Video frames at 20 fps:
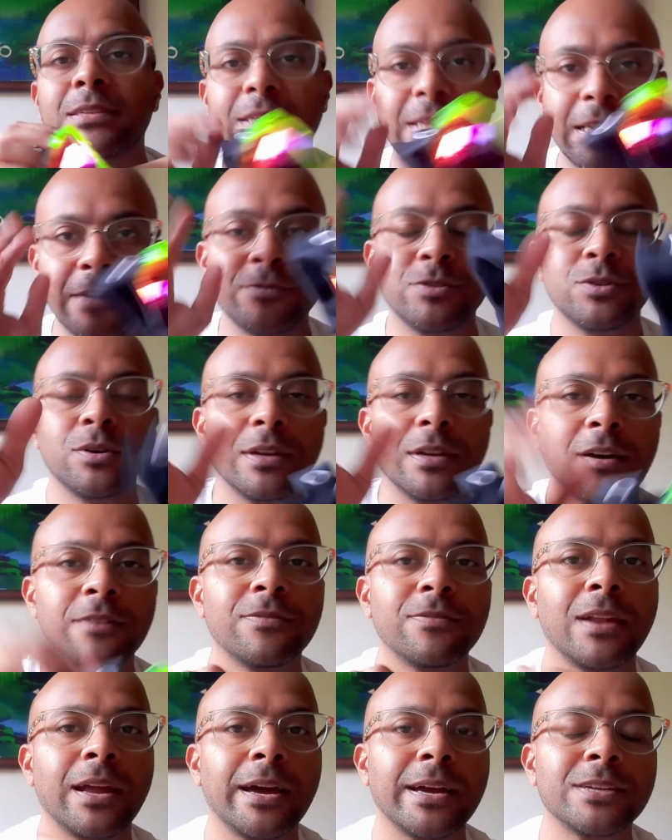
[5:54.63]
gives you enough
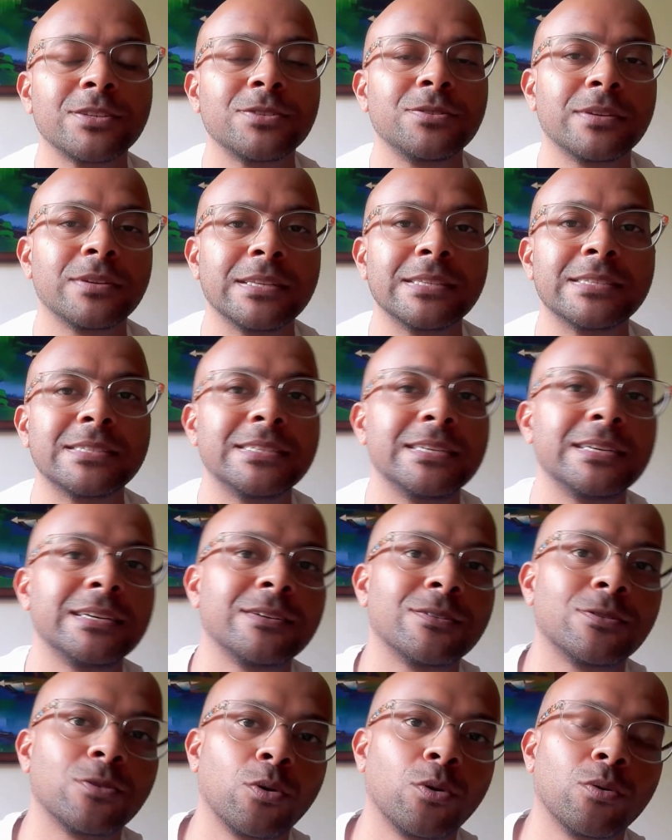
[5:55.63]
light so you can
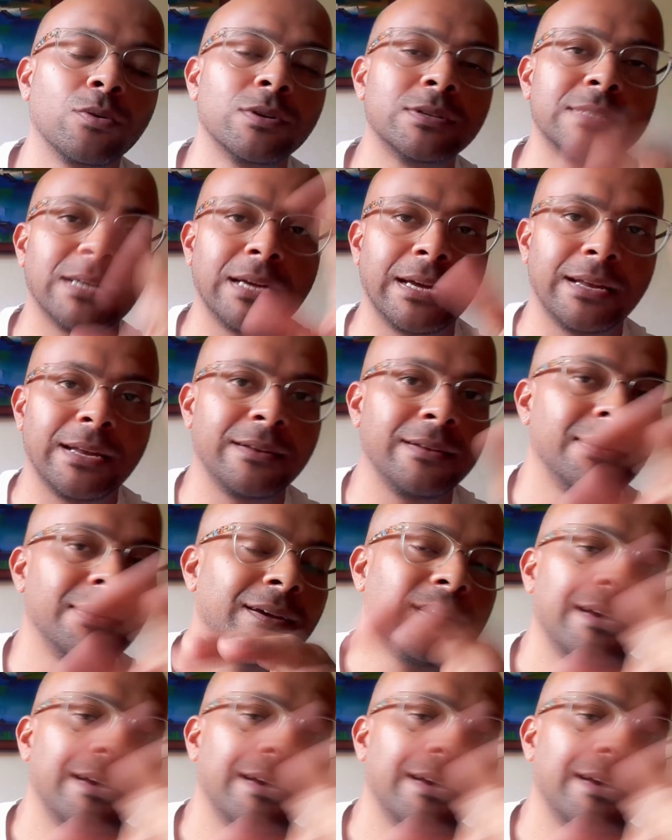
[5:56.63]
see roads and